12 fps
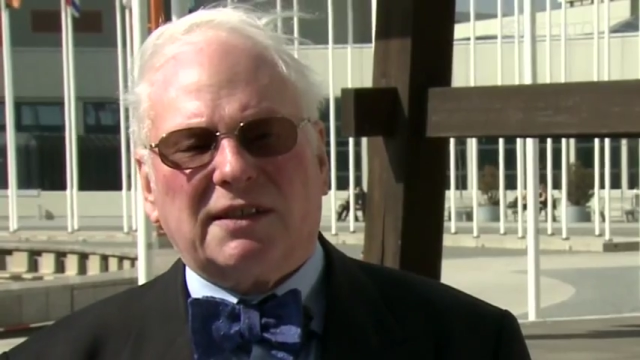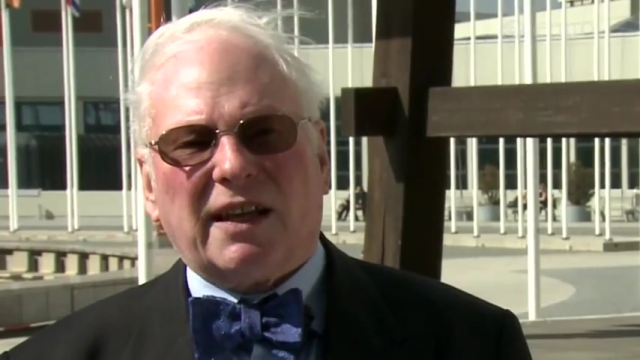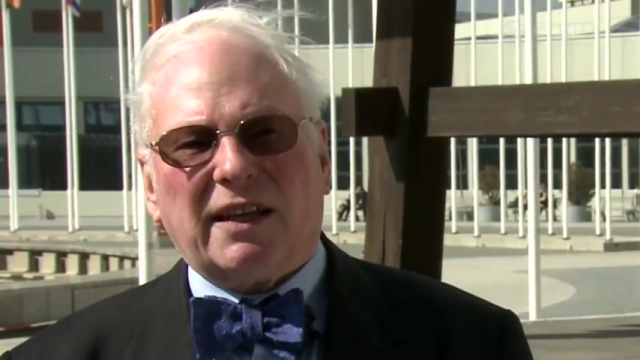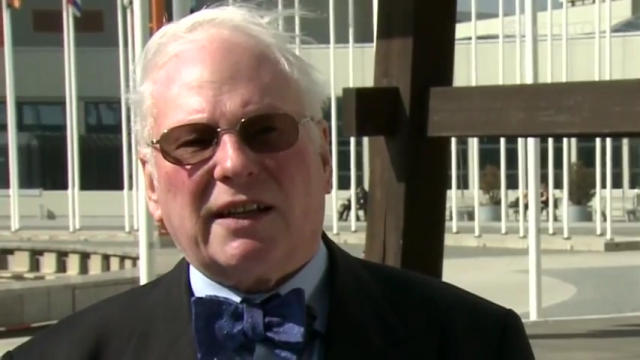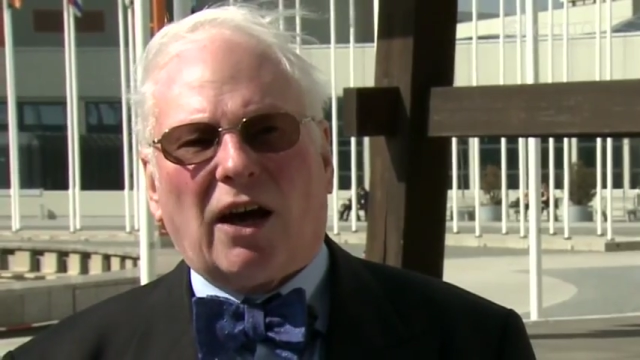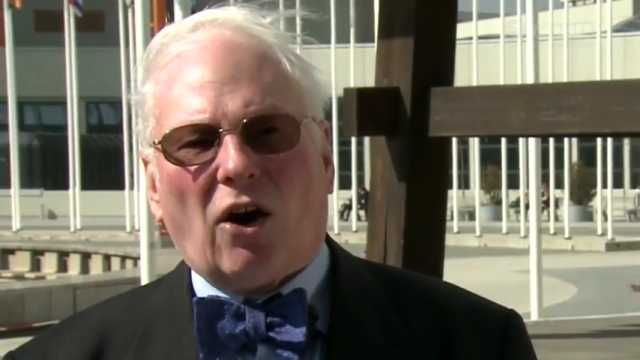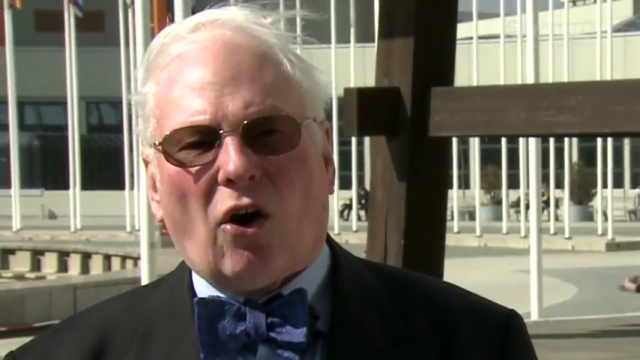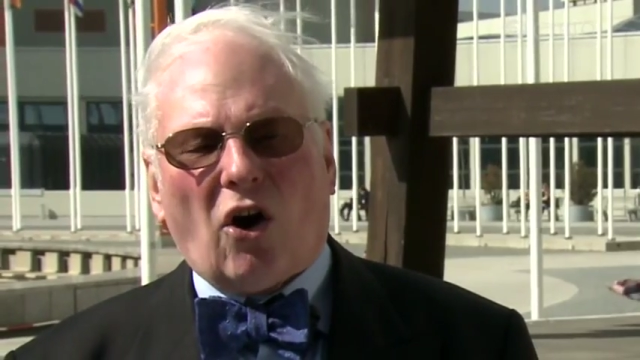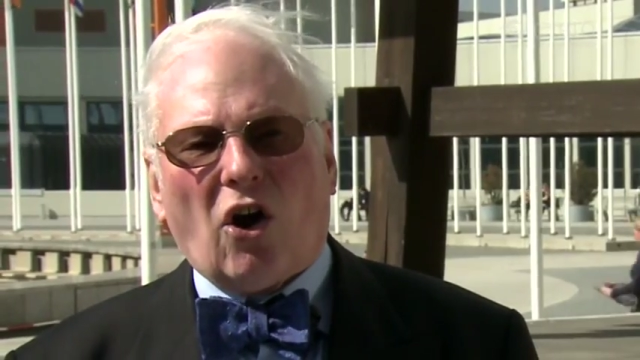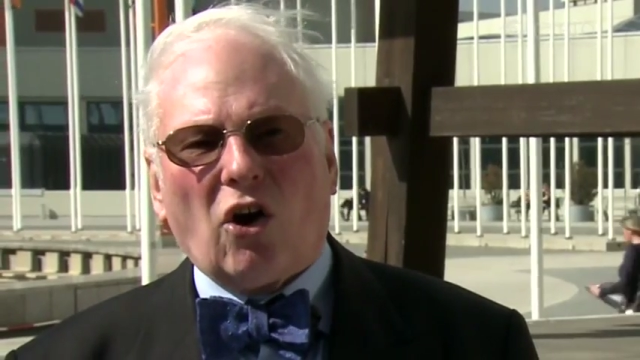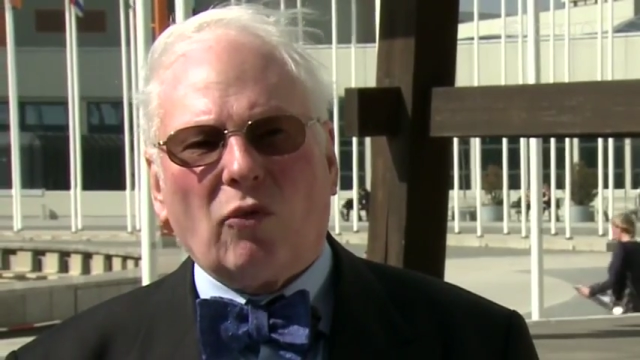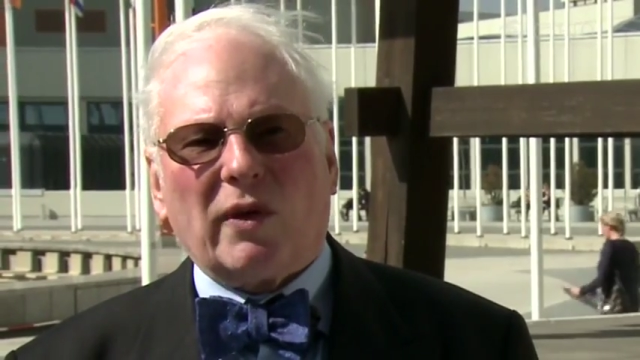data
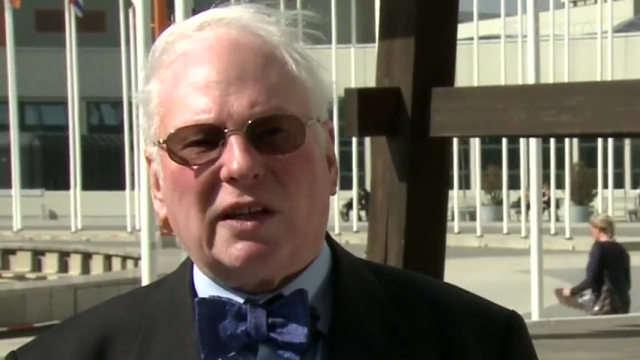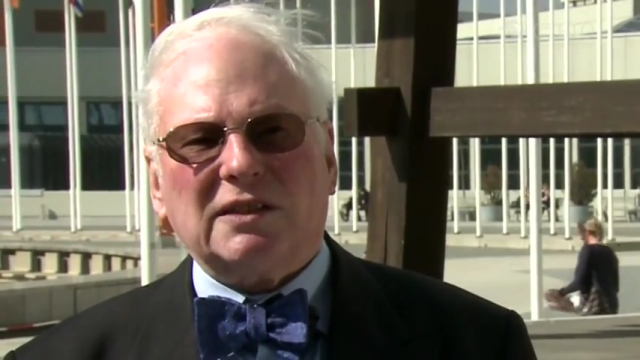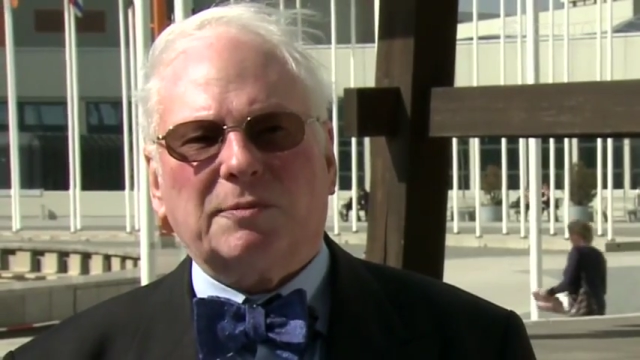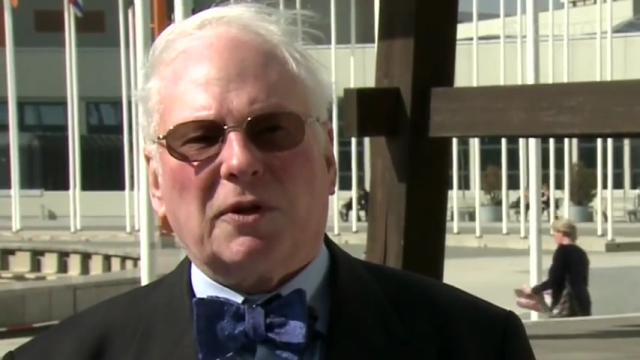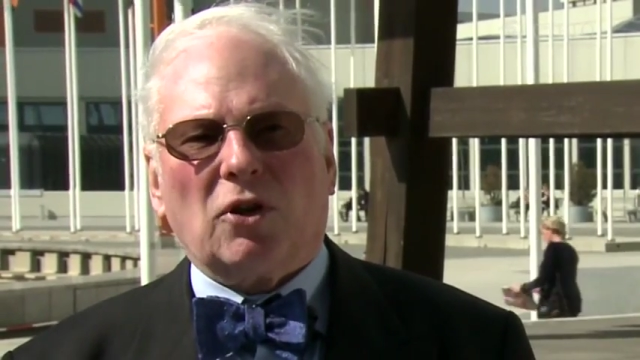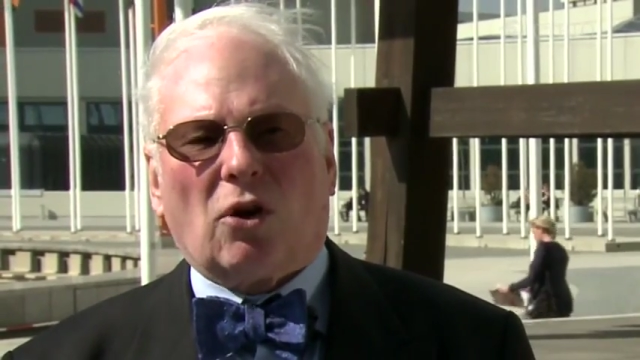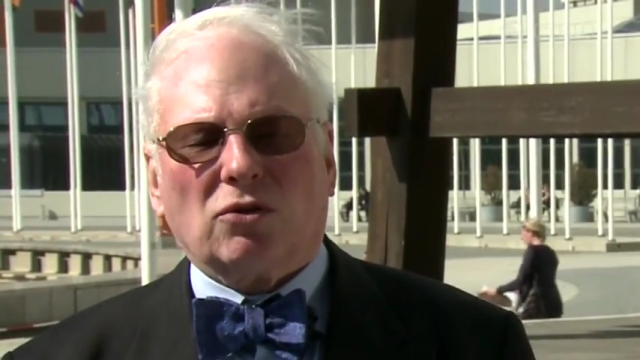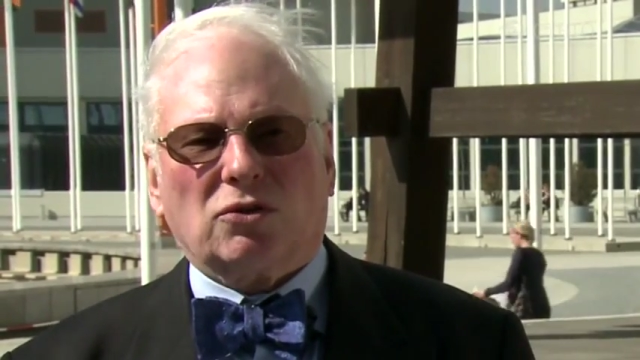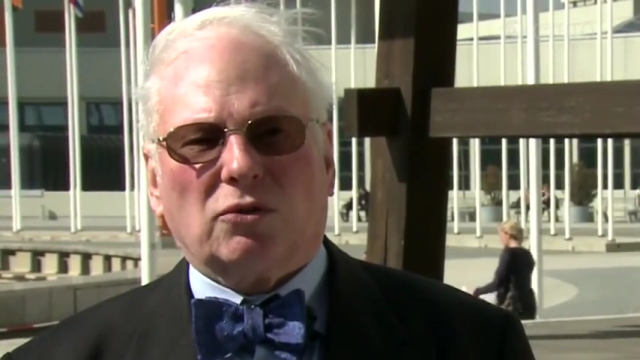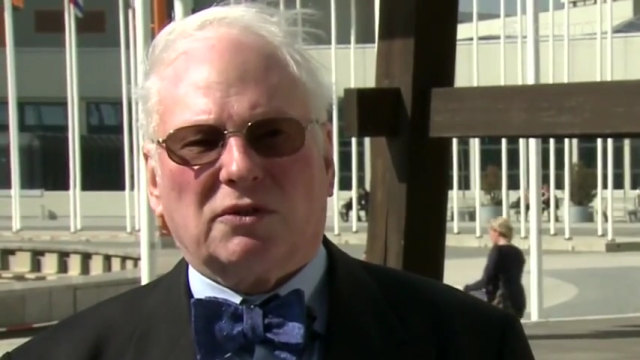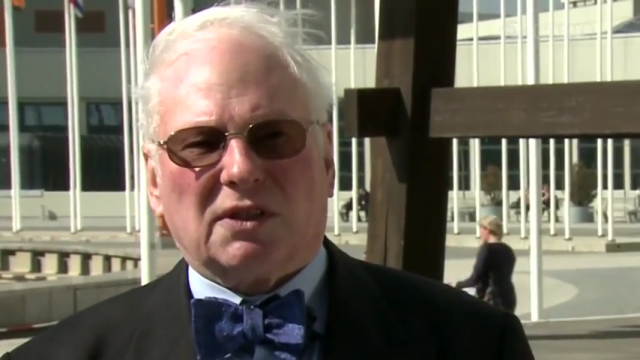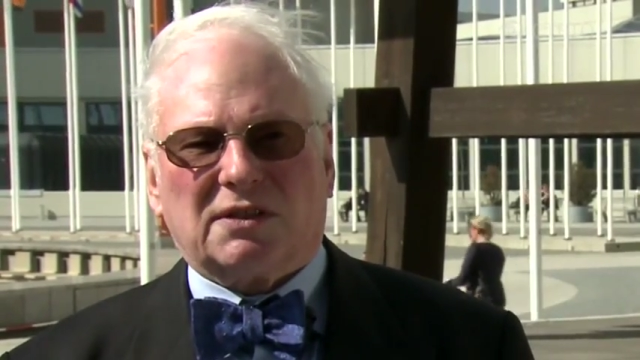always belong
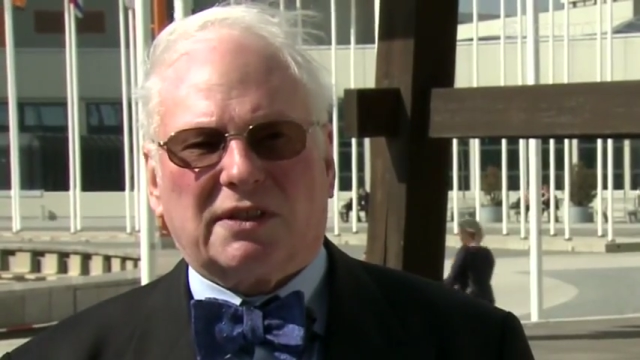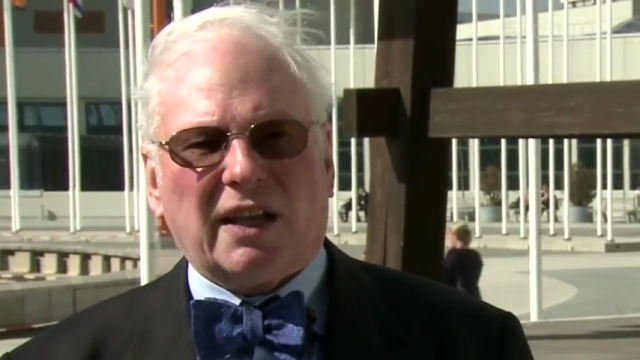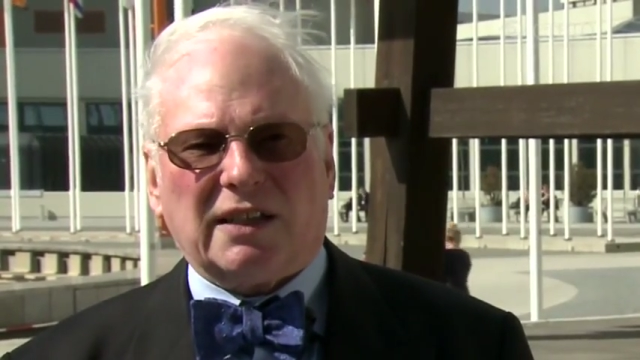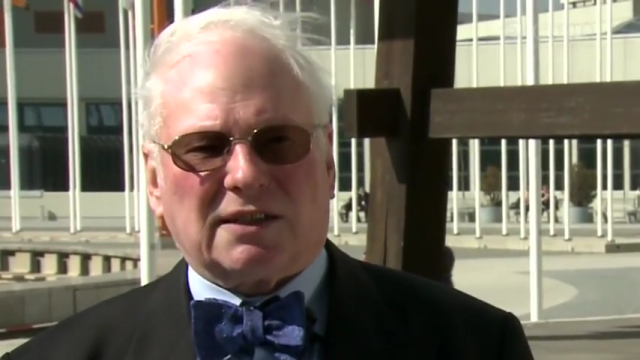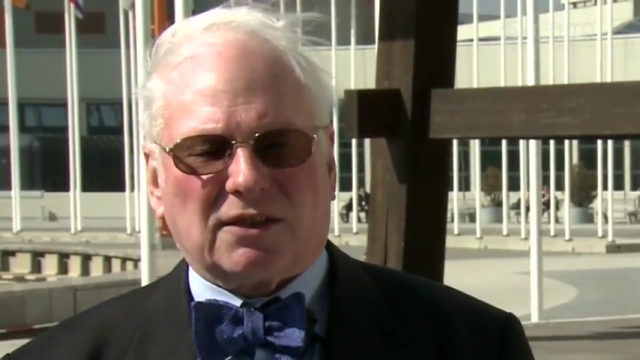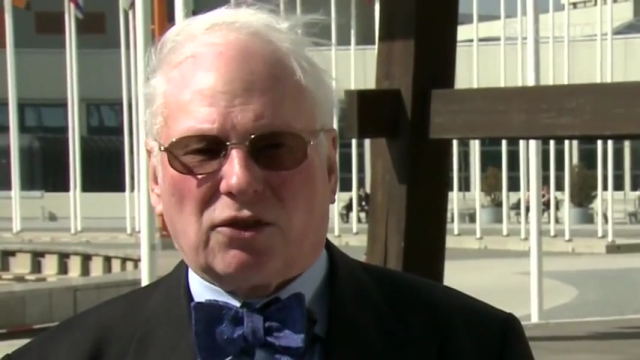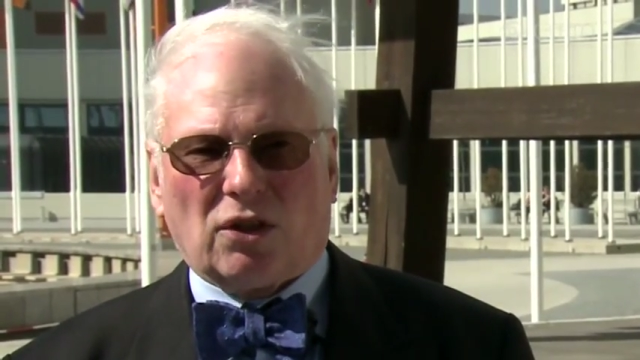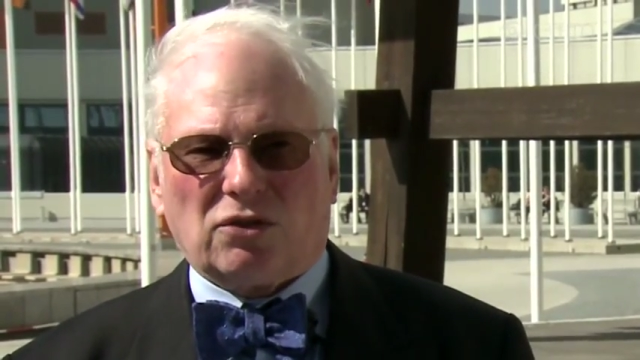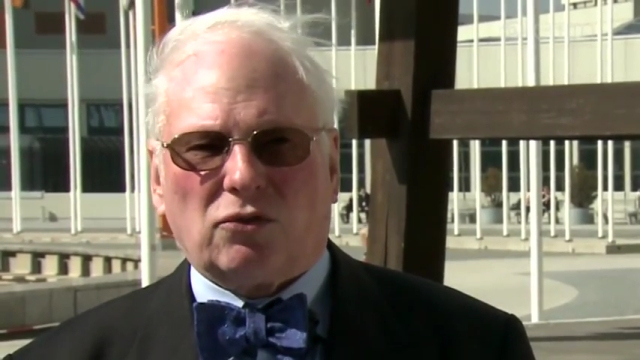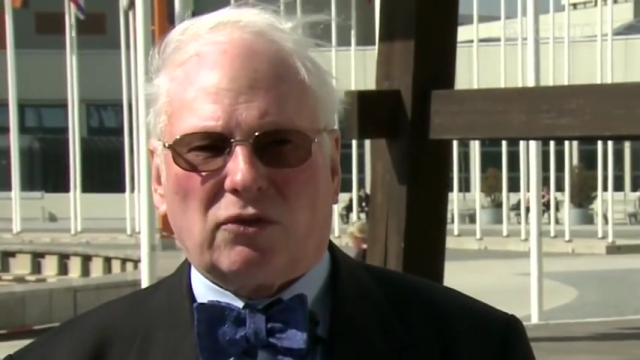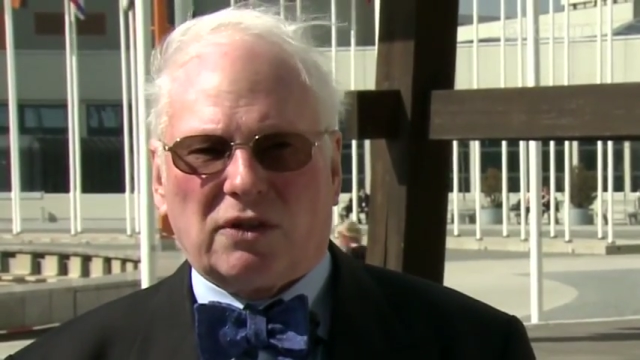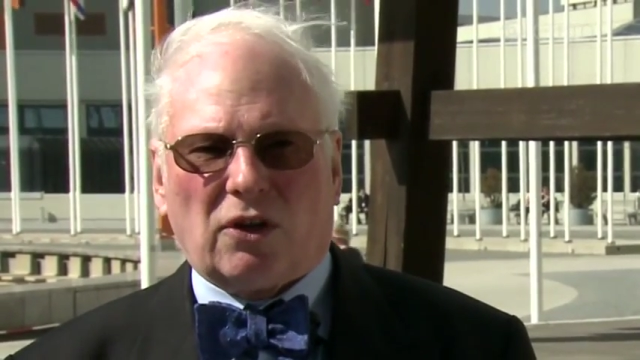to the states,
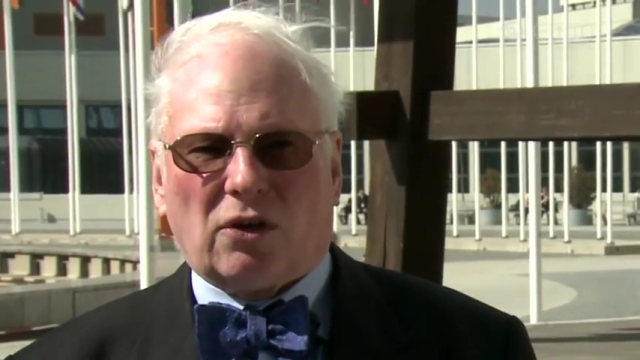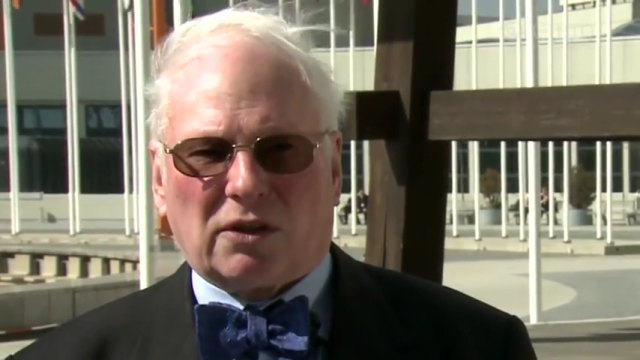not to the